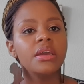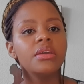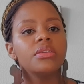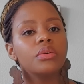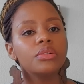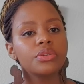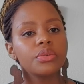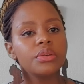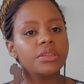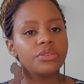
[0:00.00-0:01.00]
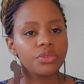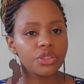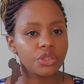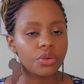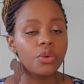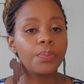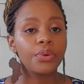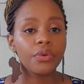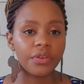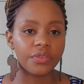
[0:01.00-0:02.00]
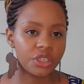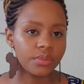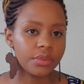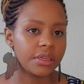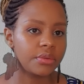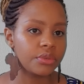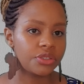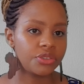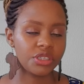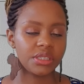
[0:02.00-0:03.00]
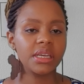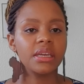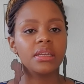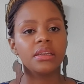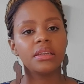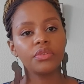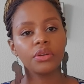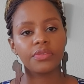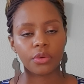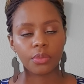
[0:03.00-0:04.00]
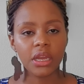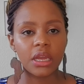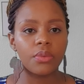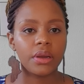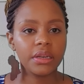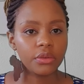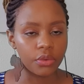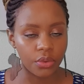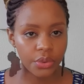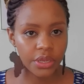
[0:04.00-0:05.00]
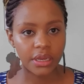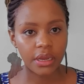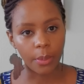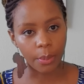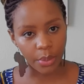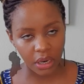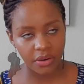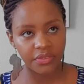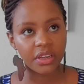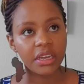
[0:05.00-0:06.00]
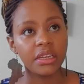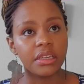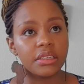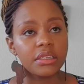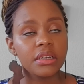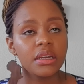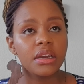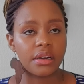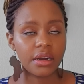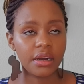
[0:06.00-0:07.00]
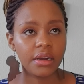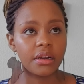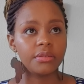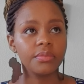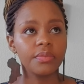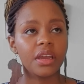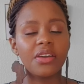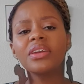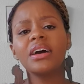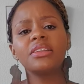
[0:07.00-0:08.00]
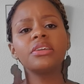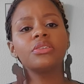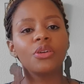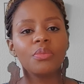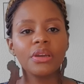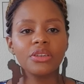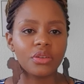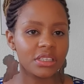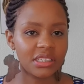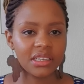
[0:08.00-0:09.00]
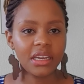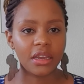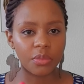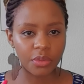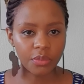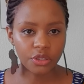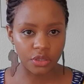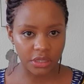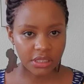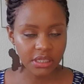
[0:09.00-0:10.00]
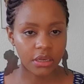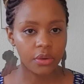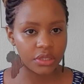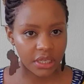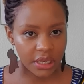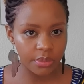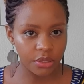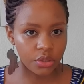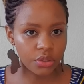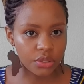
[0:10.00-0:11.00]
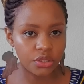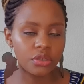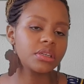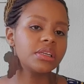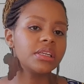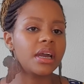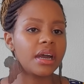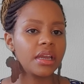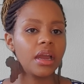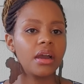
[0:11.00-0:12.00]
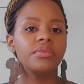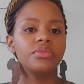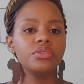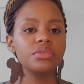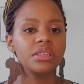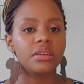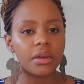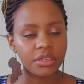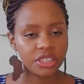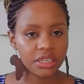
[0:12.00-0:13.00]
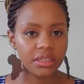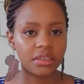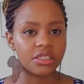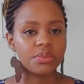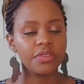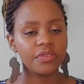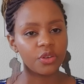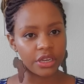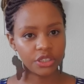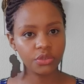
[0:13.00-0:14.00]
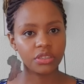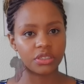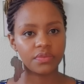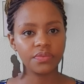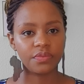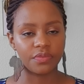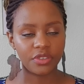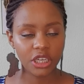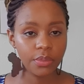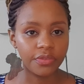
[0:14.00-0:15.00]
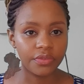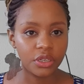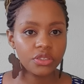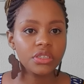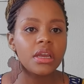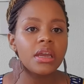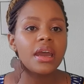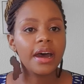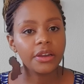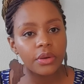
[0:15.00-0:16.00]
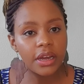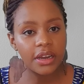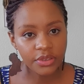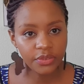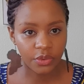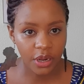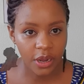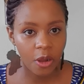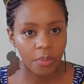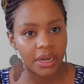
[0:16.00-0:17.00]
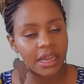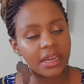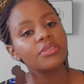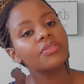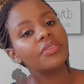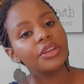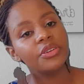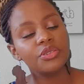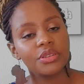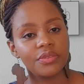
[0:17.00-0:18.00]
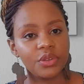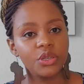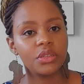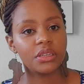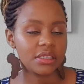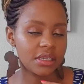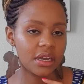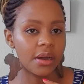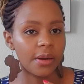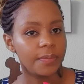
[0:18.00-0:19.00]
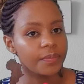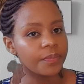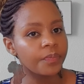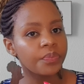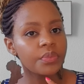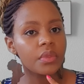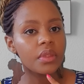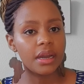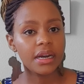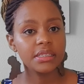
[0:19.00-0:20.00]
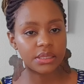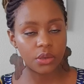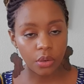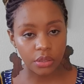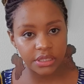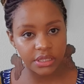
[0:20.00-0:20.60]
You also need to show proof of German language, which is any level from A1 going above, and every other document. Honestly, I cannot be able to list it out here because usually I have to sit down and check that list before I shoot this type of videos. I don't have it for now, but I can refer you to the video that has all this